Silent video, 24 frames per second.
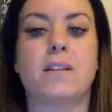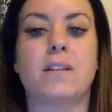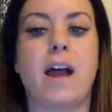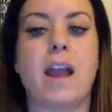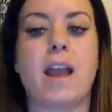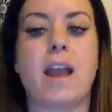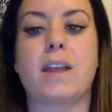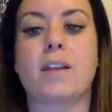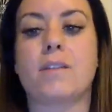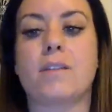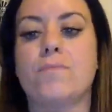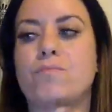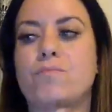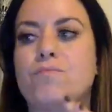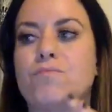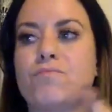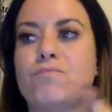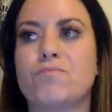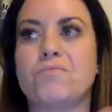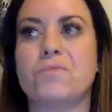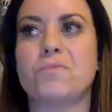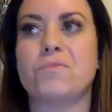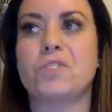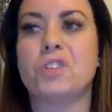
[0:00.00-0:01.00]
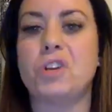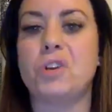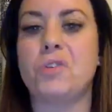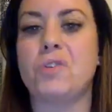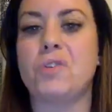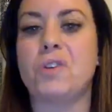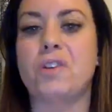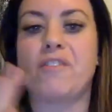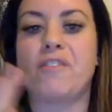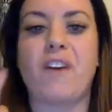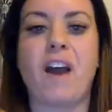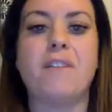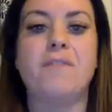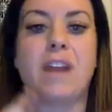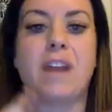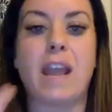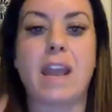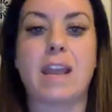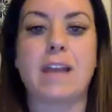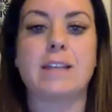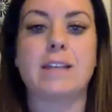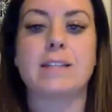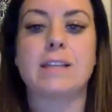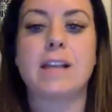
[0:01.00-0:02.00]
like two to five
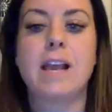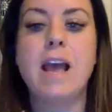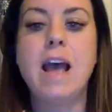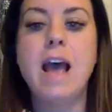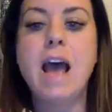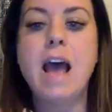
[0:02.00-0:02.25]
days.